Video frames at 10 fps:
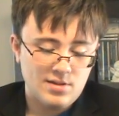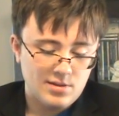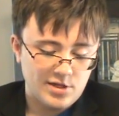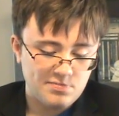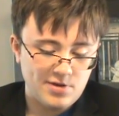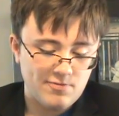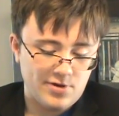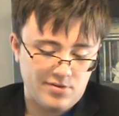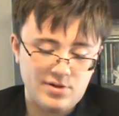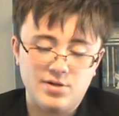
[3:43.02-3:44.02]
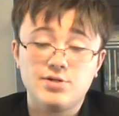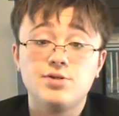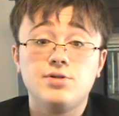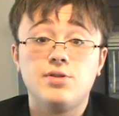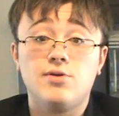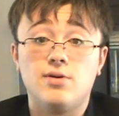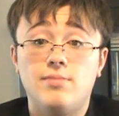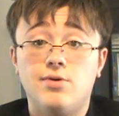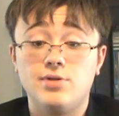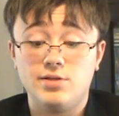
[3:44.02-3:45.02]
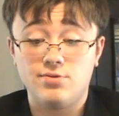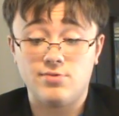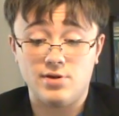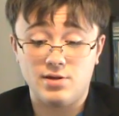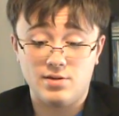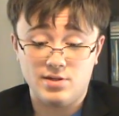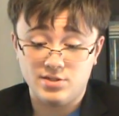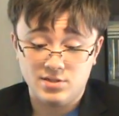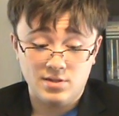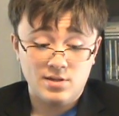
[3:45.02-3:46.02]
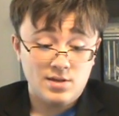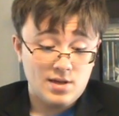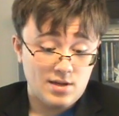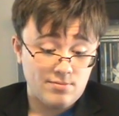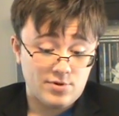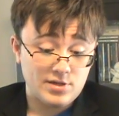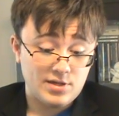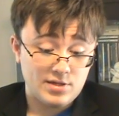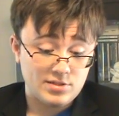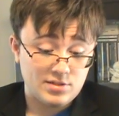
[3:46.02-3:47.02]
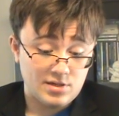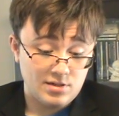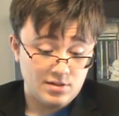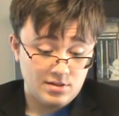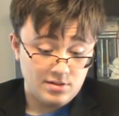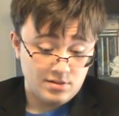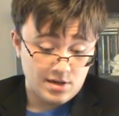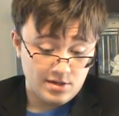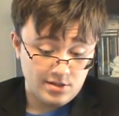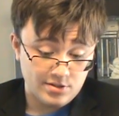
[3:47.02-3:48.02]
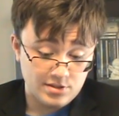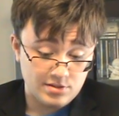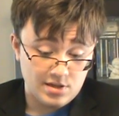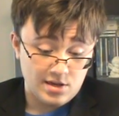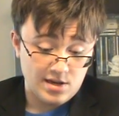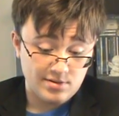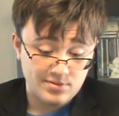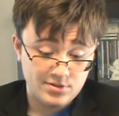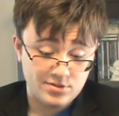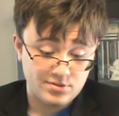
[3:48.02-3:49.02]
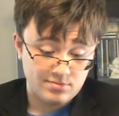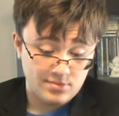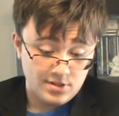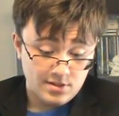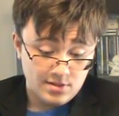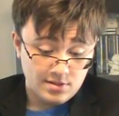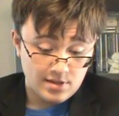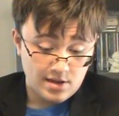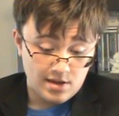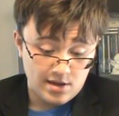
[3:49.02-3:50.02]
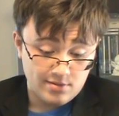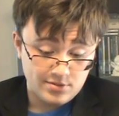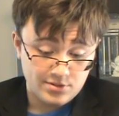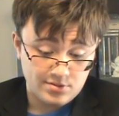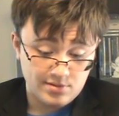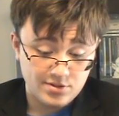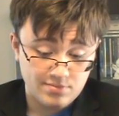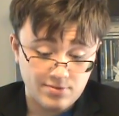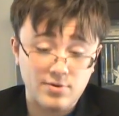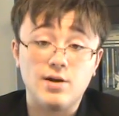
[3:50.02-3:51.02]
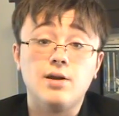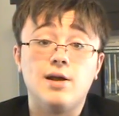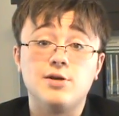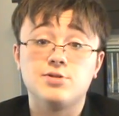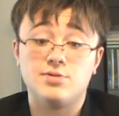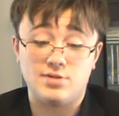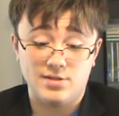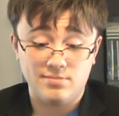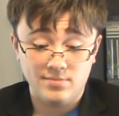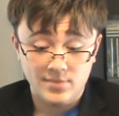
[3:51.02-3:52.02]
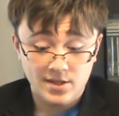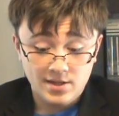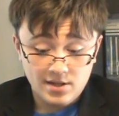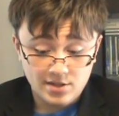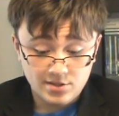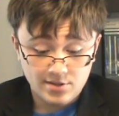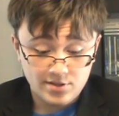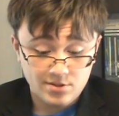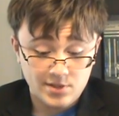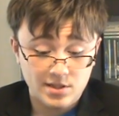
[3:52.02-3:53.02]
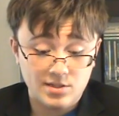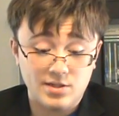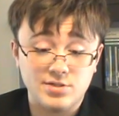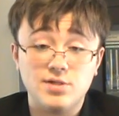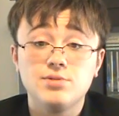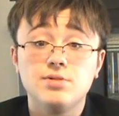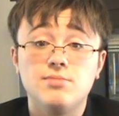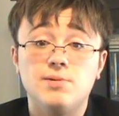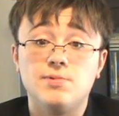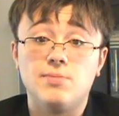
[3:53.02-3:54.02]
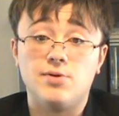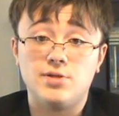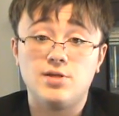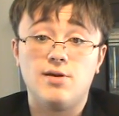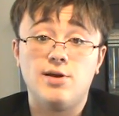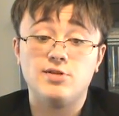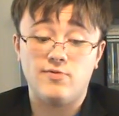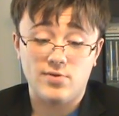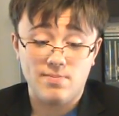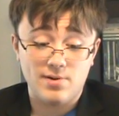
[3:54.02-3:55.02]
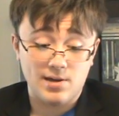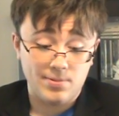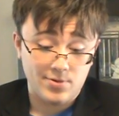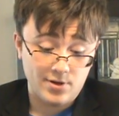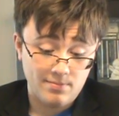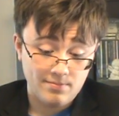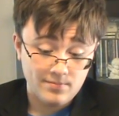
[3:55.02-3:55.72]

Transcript: Let's be real, in addition to their ability to organize and broadcast ideals that they have soft support nationally. It is clear to me that the Egyptian military is very popular.